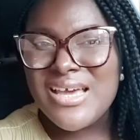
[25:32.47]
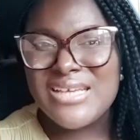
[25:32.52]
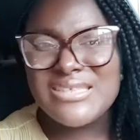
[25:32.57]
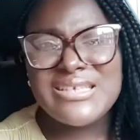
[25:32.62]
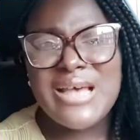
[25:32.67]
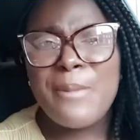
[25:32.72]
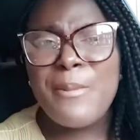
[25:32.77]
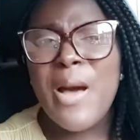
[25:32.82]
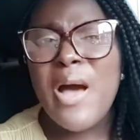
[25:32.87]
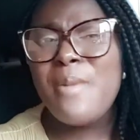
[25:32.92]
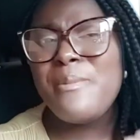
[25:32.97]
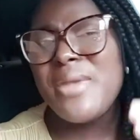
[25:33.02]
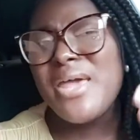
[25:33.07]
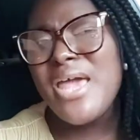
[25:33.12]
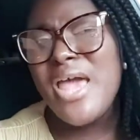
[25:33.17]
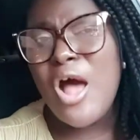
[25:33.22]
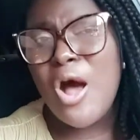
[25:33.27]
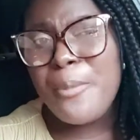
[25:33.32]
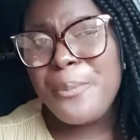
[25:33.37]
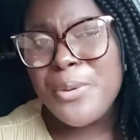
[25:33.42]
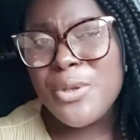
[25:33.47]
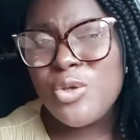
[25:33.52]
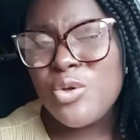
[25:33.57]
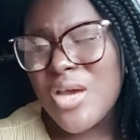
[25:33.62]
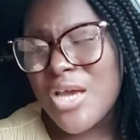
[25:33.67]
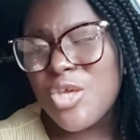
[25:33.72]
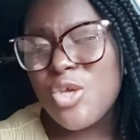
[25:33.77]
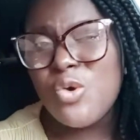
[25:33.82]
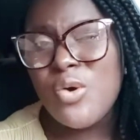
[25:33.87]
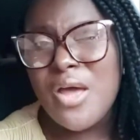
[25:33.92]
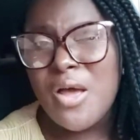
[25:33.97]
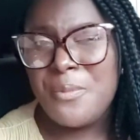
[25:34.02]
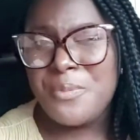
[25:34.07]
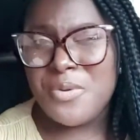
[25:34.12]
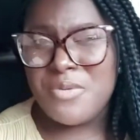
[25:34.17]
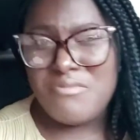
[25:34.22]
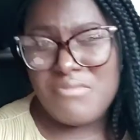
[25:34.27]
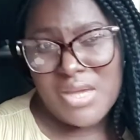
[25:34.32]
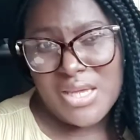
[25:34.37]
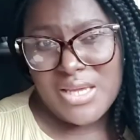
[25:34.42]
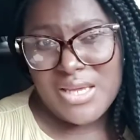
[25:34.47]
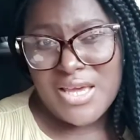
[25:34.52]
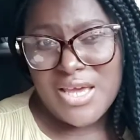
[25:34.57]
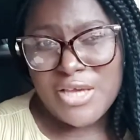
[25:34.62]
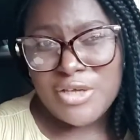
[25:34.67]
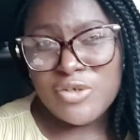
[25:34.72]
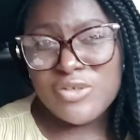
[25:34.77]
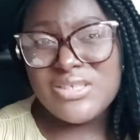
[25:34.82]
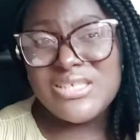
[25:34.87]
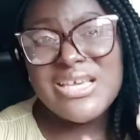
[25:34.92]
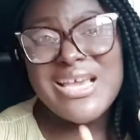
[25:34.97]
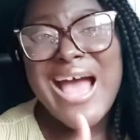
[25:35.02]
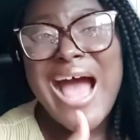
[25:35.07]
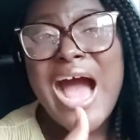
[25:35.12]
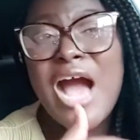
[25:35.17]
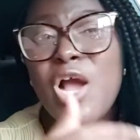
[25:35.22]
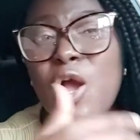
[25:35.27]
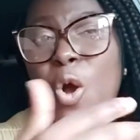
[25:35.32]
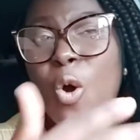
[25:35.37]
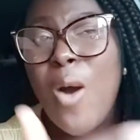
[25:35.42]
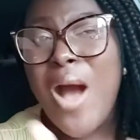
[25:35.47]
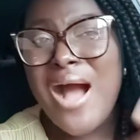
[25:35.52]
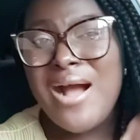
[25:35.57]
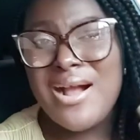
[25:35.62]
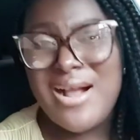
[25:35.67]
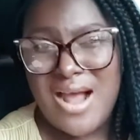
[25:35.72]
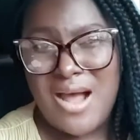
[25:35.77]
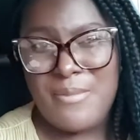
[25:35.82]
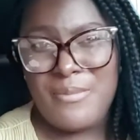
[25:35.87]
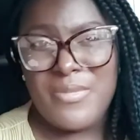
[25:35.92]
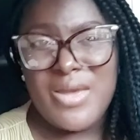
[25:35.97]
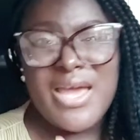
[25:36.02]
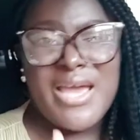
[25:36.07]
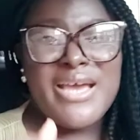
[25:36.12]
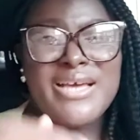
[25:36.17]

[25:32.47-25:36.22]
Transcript: It's about me helping you and you helping me. You see, hand go, hand come.